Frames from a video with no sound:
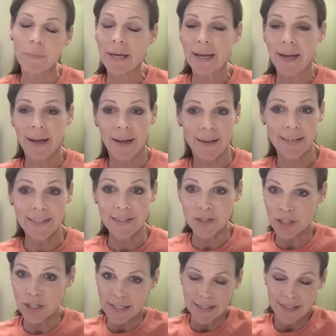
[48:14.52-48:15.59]
man it's
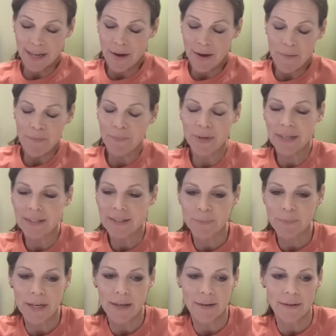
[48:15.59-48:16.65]
just um, it's
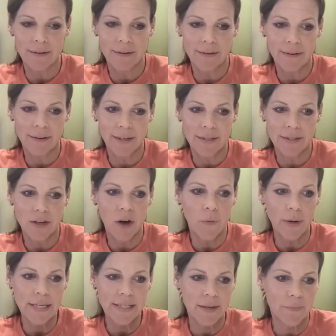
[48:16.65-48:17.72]
been it's
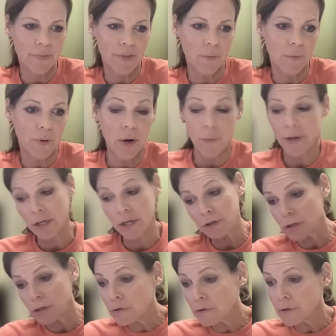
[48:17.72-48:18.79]
always something that we know we can
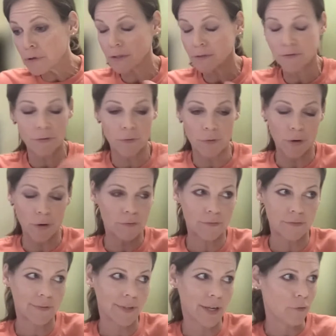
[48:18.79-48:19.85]
do because if we don't
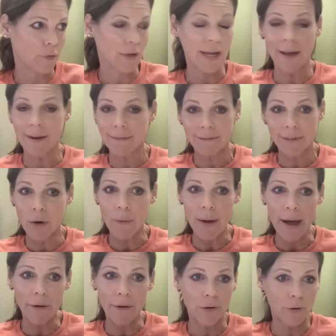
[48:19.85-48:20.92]
you know if we can't go
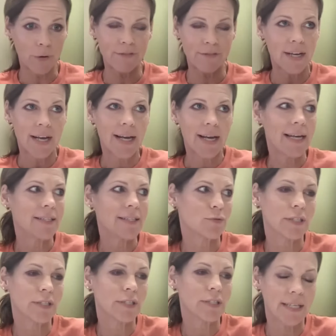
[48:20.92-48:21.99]
out or don't have to it's
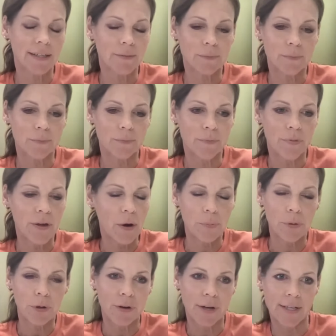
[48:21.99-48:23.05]
really
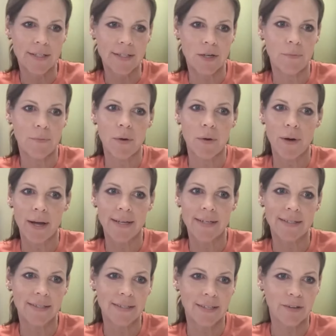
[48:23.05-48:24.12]
therapeutic in so many
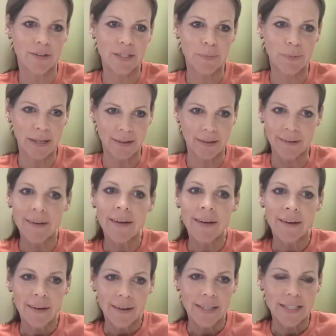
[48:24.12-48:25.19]
ways so it's been
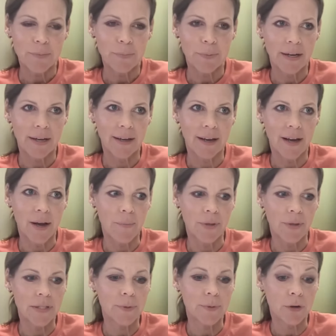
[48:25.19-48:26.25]
it's been a um,
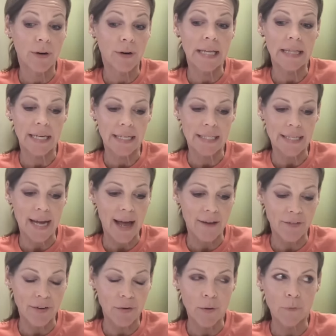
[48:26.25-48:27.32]
it's been a great thing to
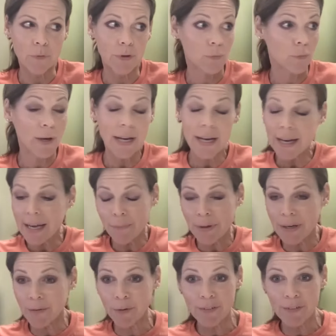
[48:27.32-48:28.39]
have and, and, we had
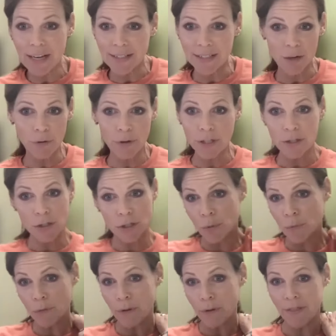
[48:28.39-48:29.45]
been we've got so
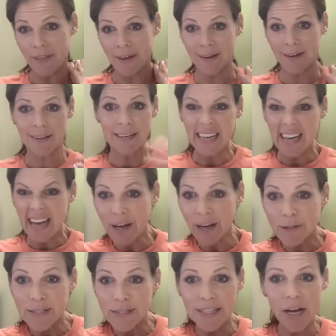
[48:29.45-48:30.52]
consumed with the
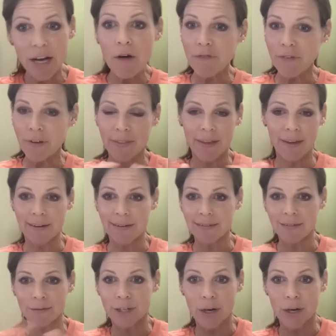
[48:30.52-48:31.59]
house stuff and the
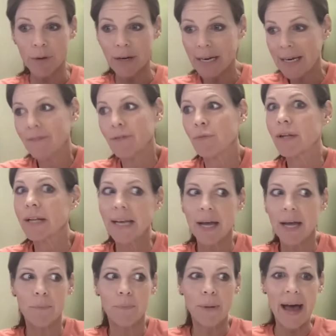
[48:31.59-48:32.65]
you know we didn't even really
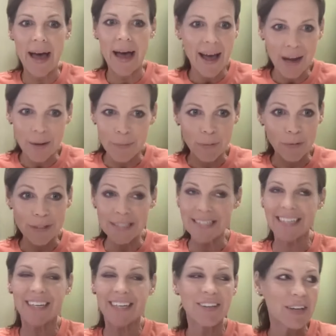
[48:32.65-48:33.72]
unpack i mean we're
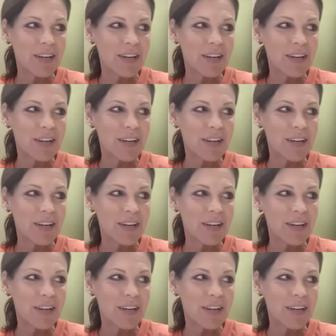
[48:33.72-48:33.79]
still